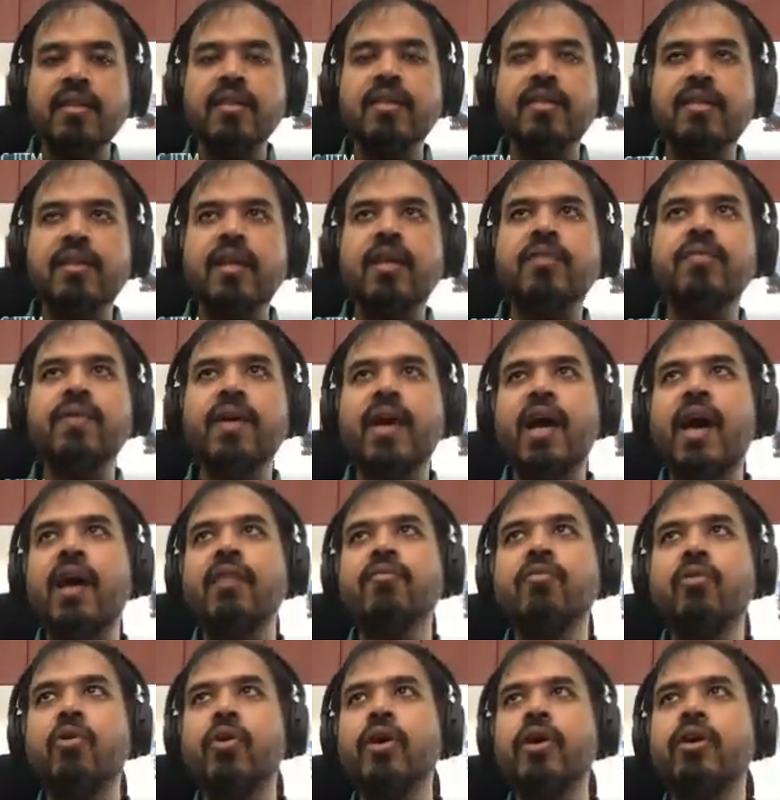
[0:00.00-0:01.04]
that we
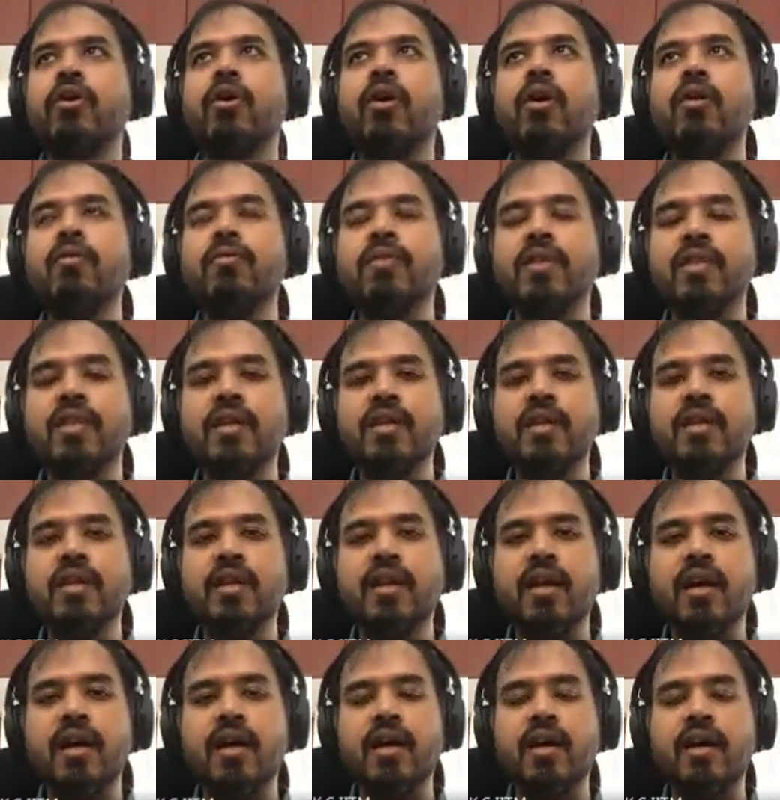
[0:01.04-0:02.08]
have going on within
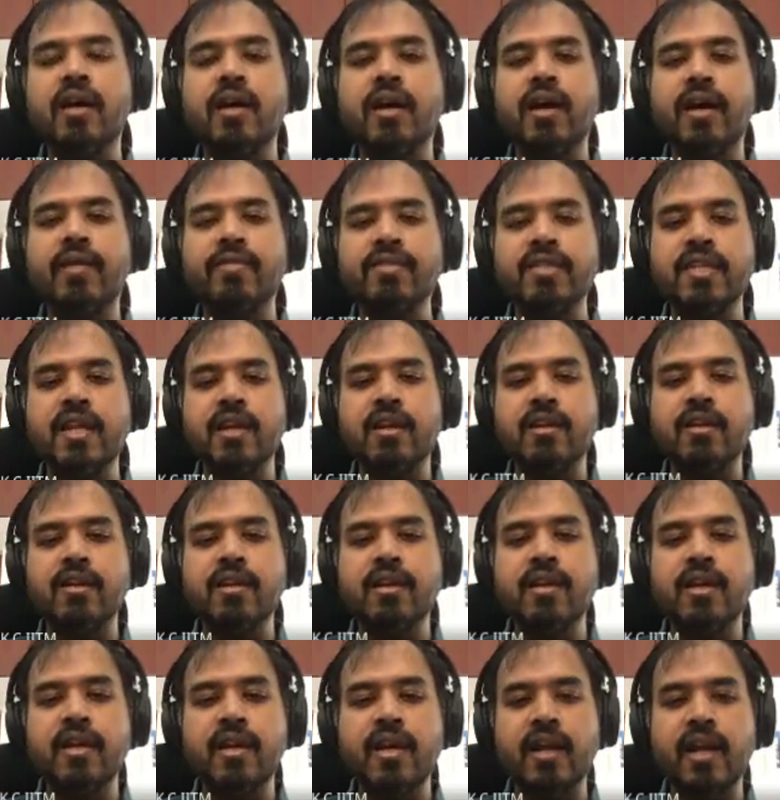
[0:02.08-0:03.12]
F star,
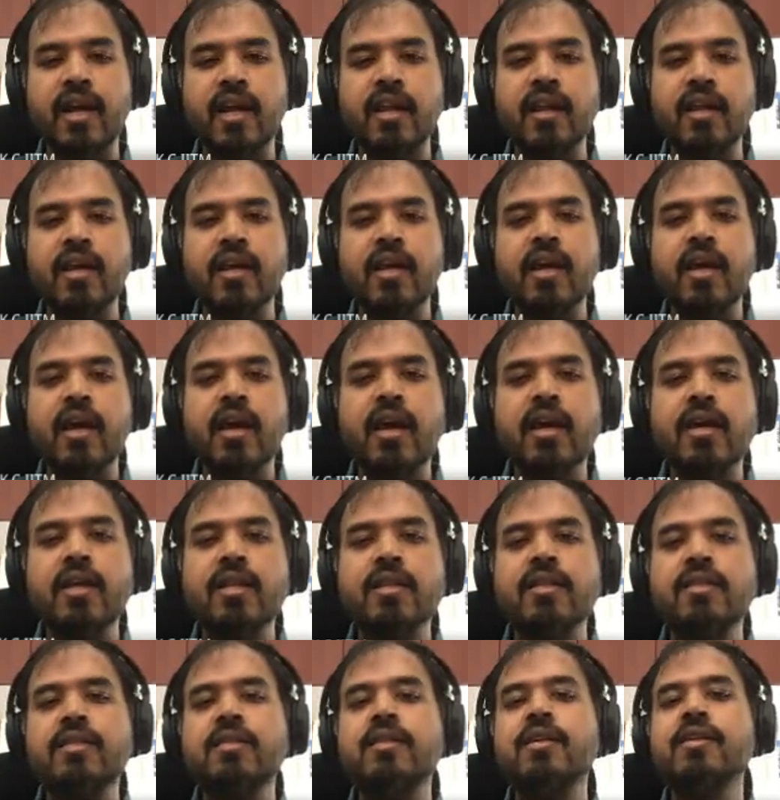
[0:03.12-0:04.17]
right?
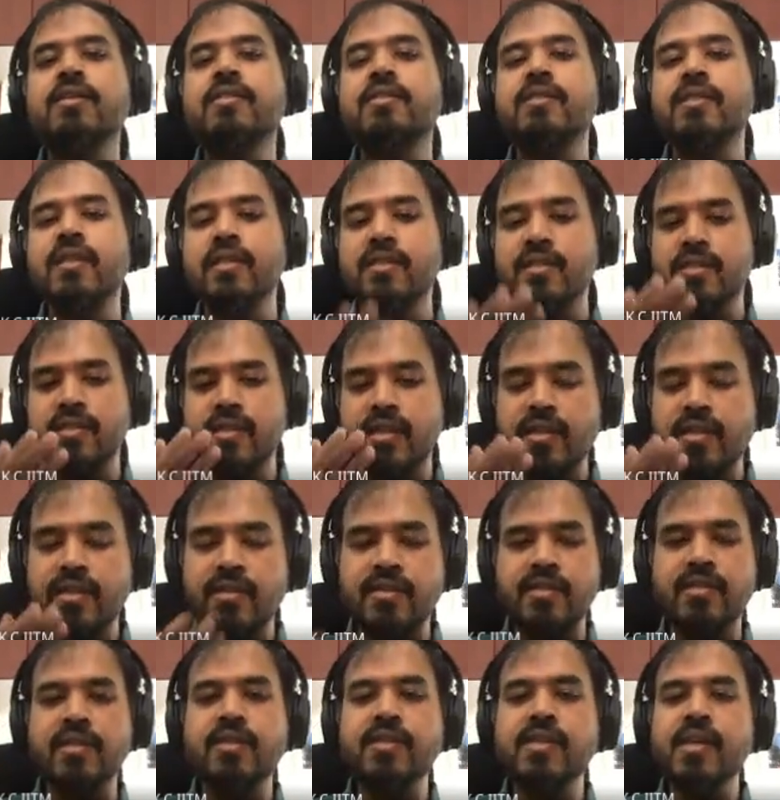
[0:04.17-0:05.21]
This
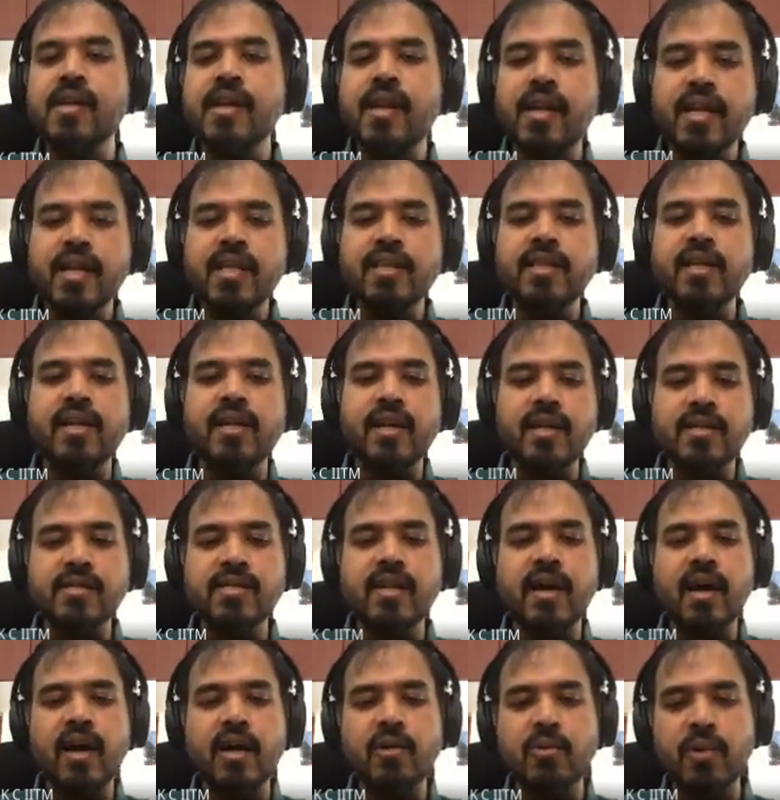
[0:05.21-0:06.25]
sits underneath and does the
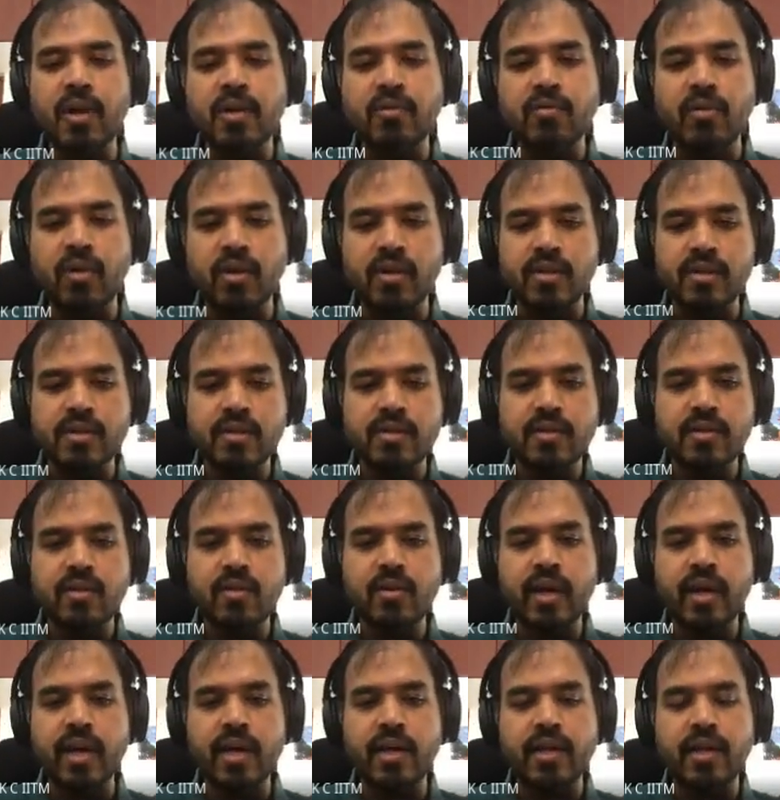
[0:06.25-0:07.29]
hard work for us.
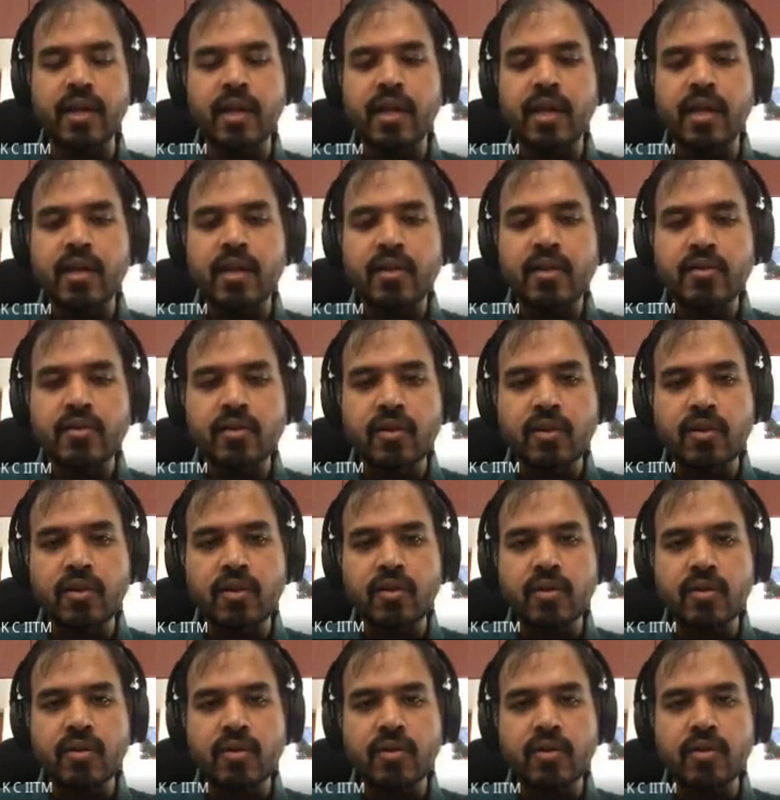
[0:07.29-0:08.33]
Okay,
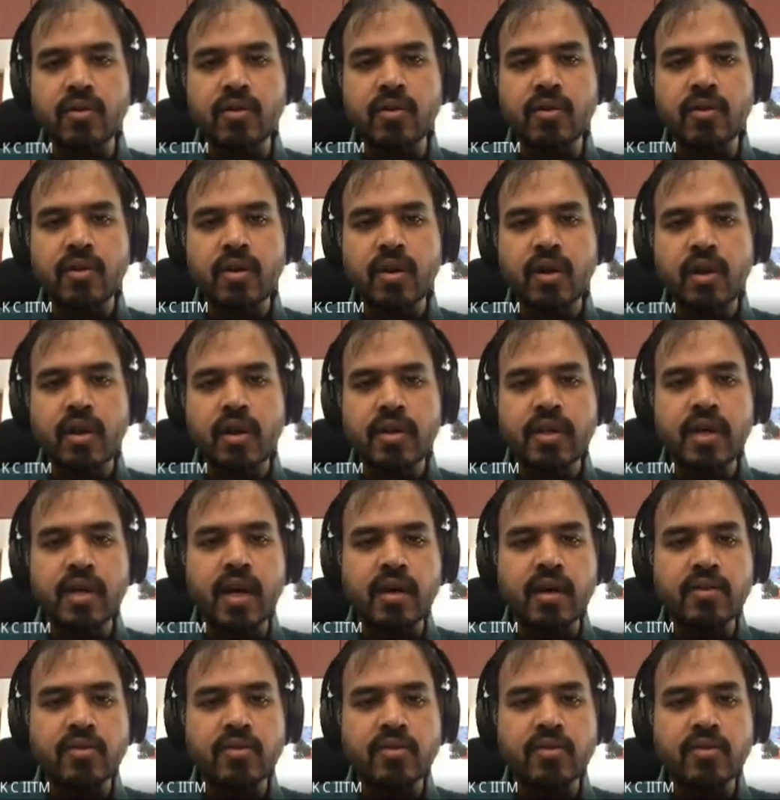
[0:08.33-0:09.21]
so yeah,